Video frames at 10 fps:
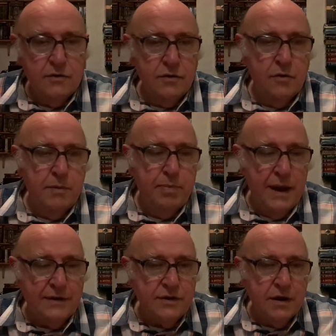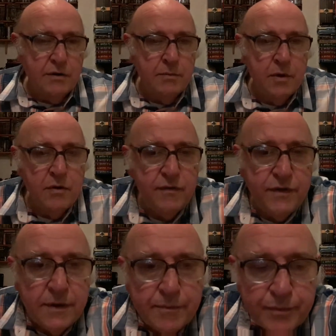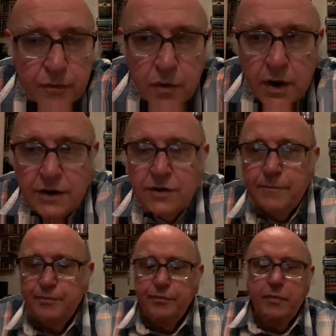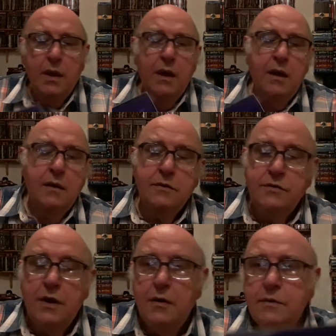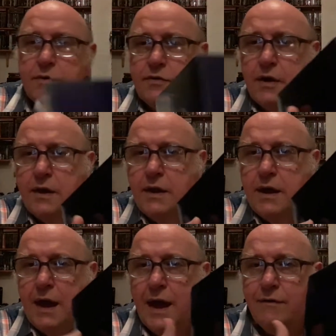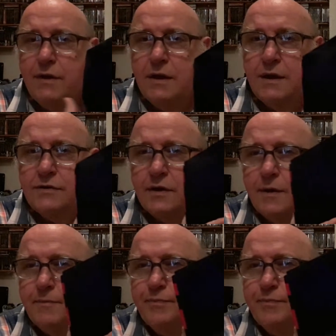the plastic removed. Right. So, as I say, there you have it. There's the